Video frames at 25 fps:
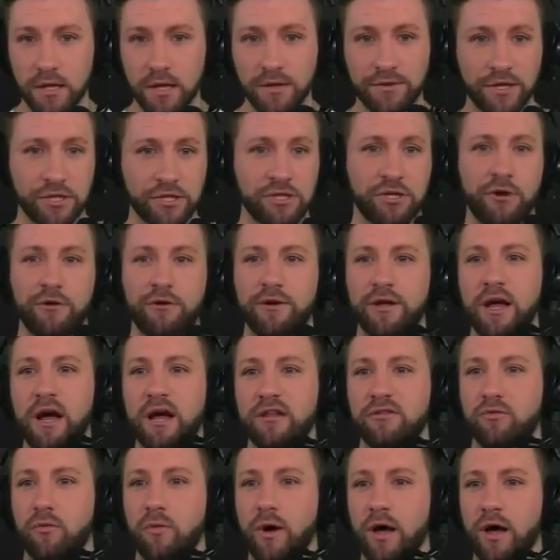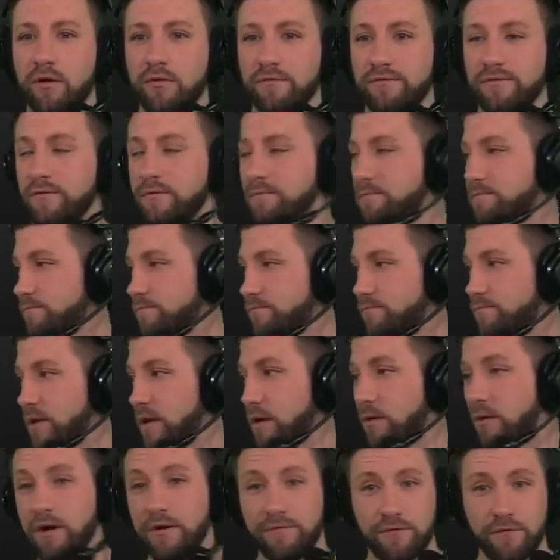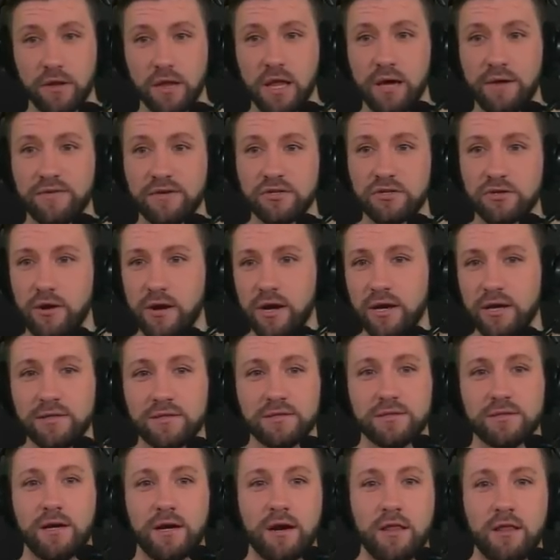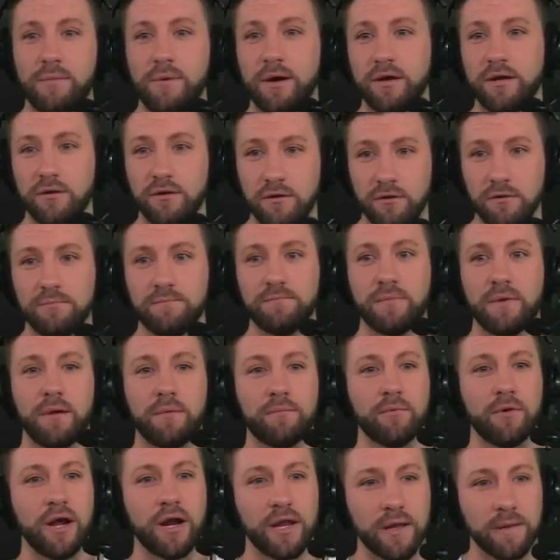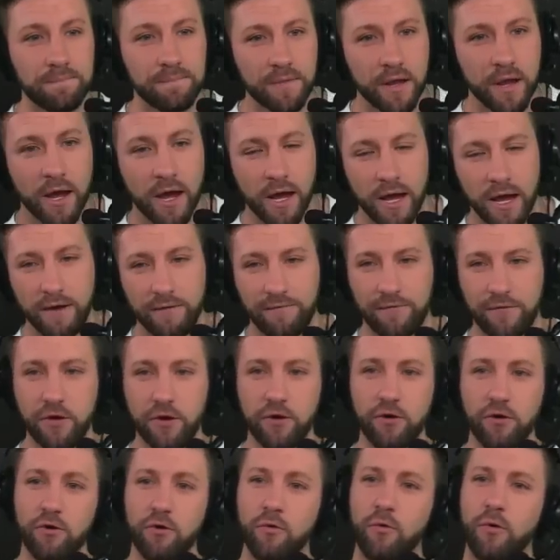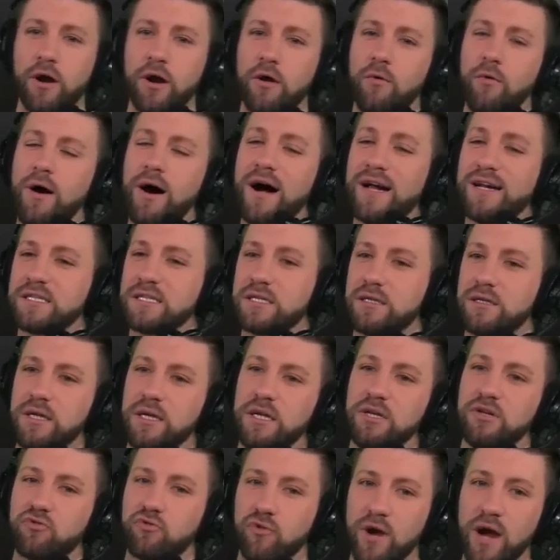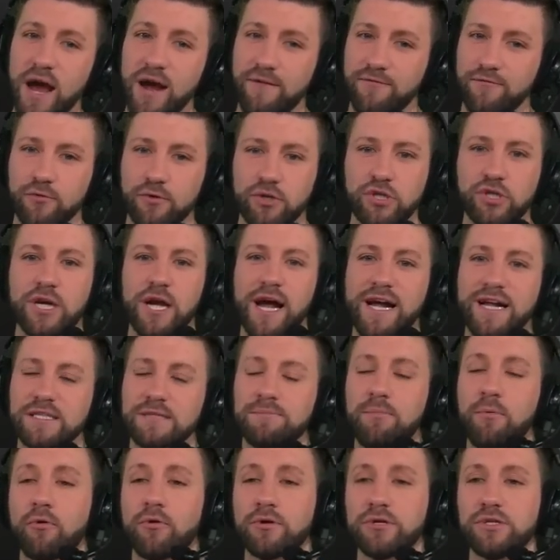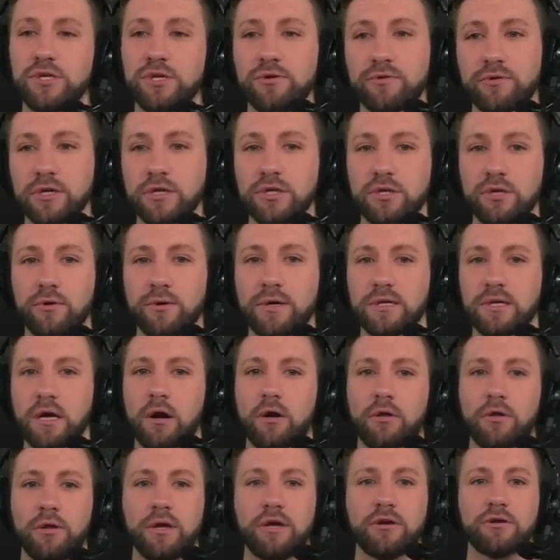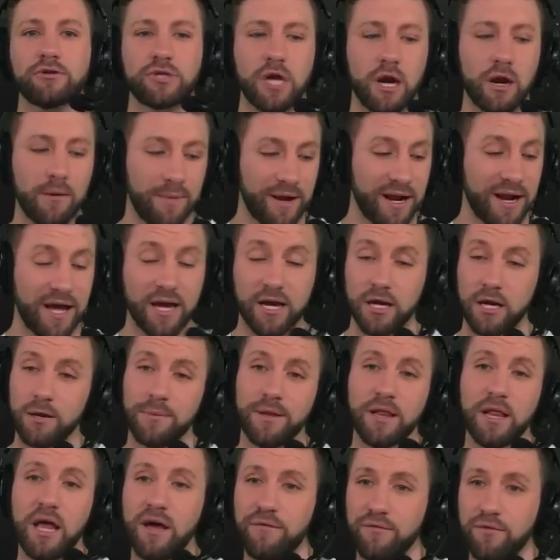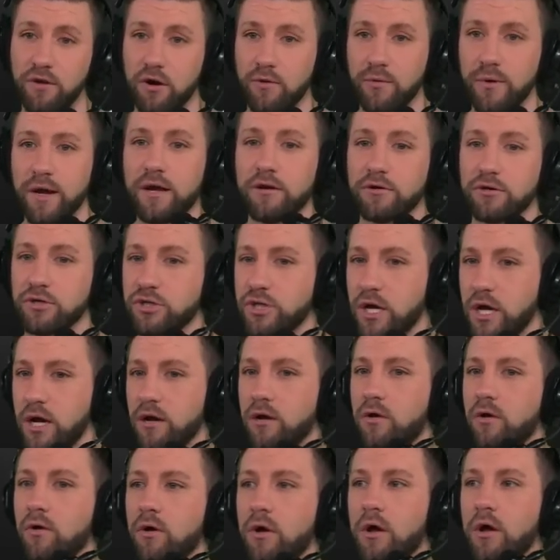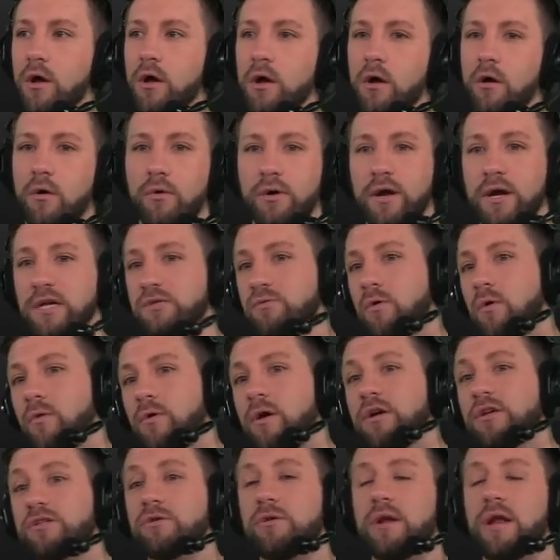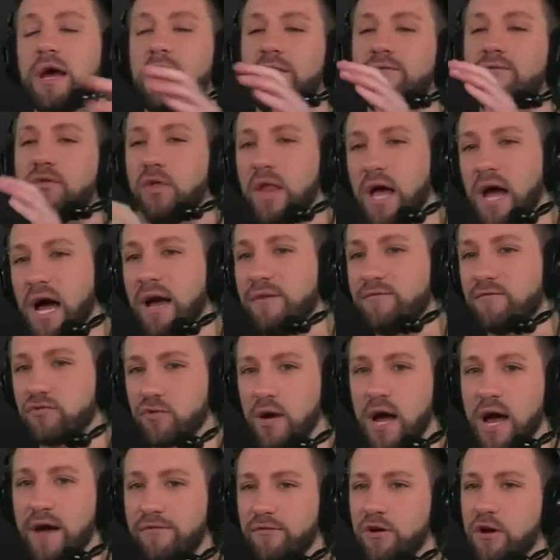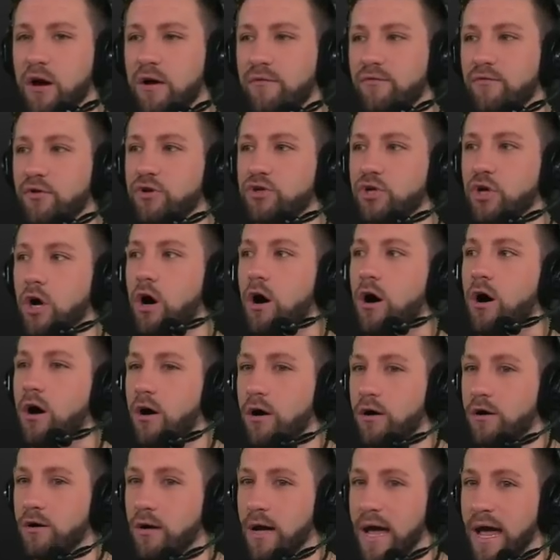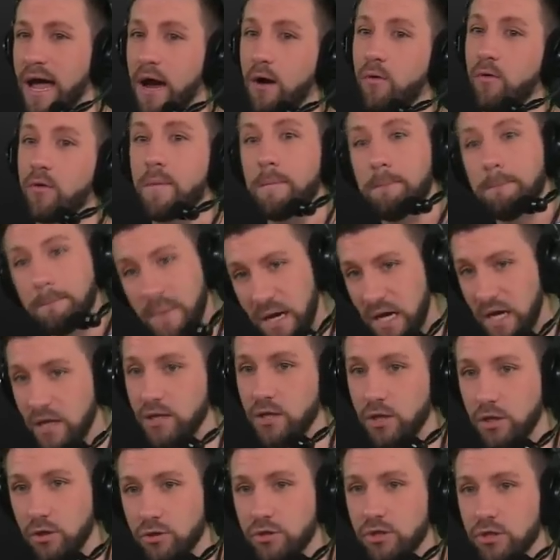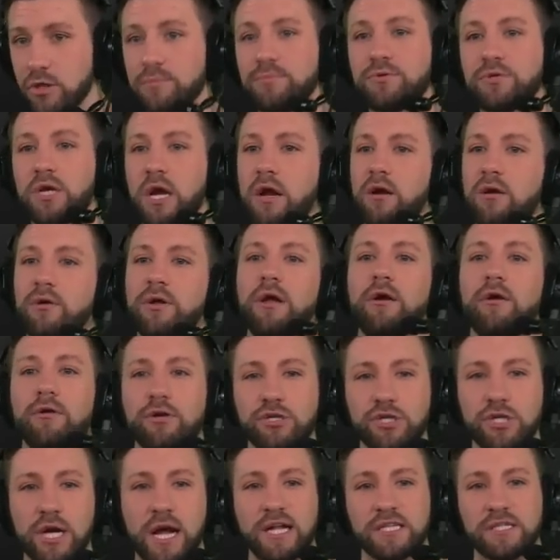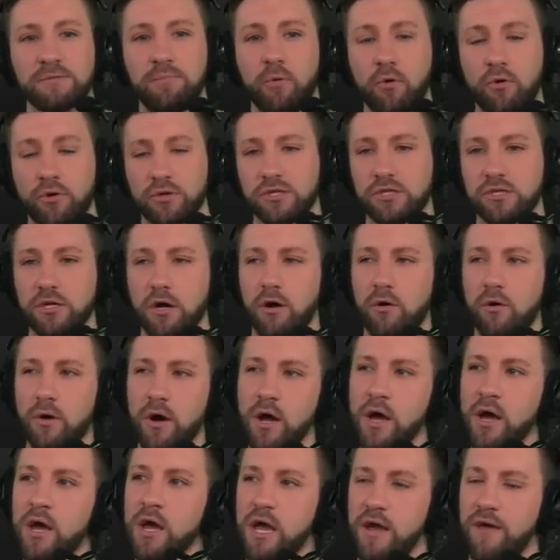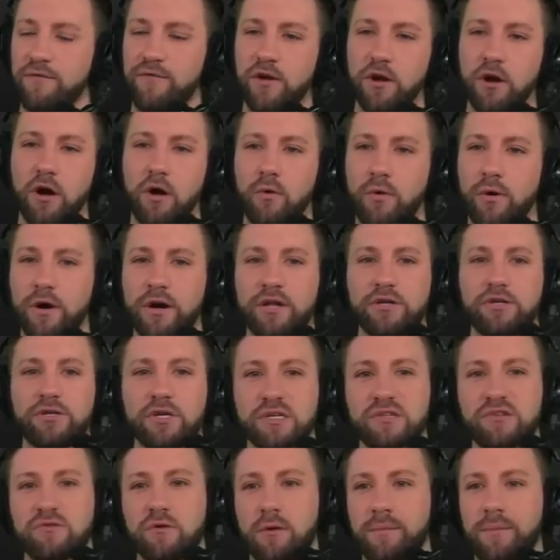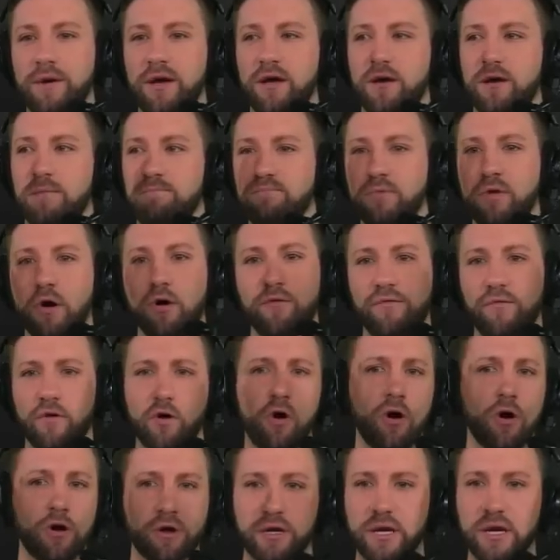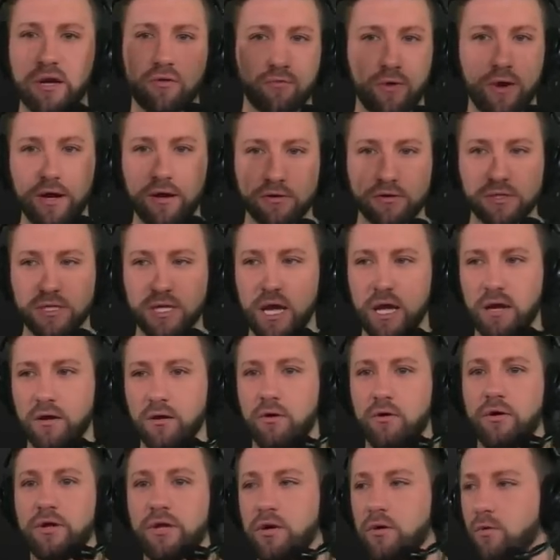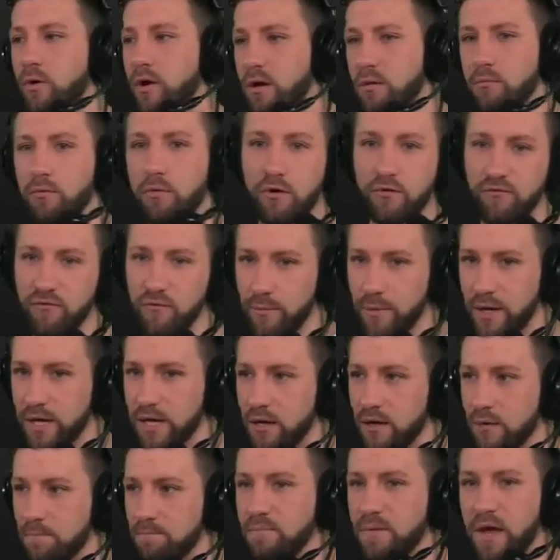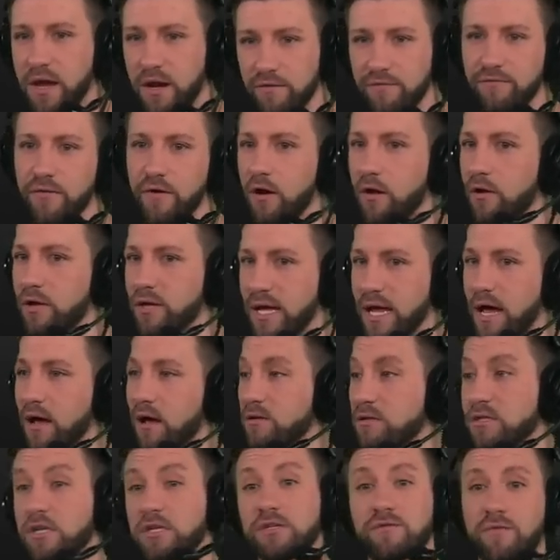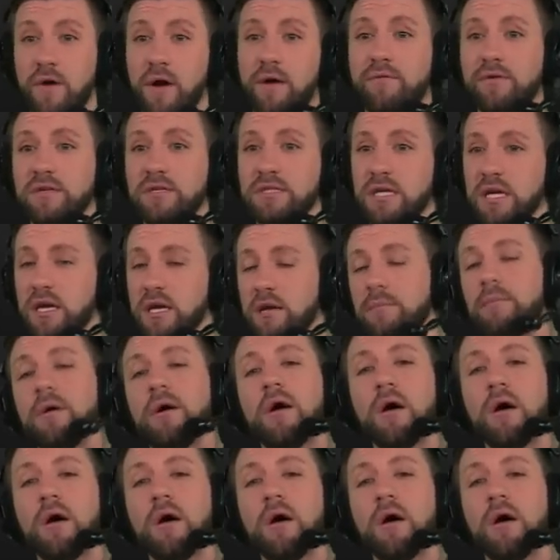This year he got 12. You ready for 11 trades? I don't know about you. I'm ready. If you want to watch the draft with Chat Sports, you can do it. Not only are Jeremy and I going to be live on our Raiders channel, well, guess what? We're also going to have live draft coverage on our main YouTube channel here at Chat Sports. So if you don't want it just from a overarching Raiders angle and you want it more from like a NFL analysis for every team,